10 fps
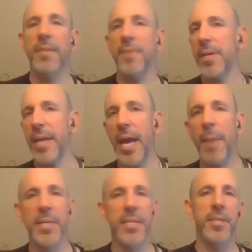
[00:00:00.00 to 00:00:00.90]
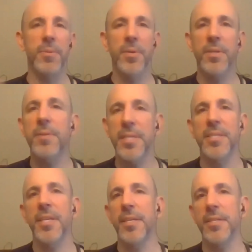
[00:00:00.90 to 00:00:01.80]
I want happiness. I want all these
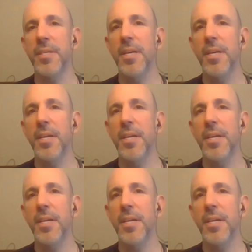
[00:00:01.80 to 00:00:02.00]
things.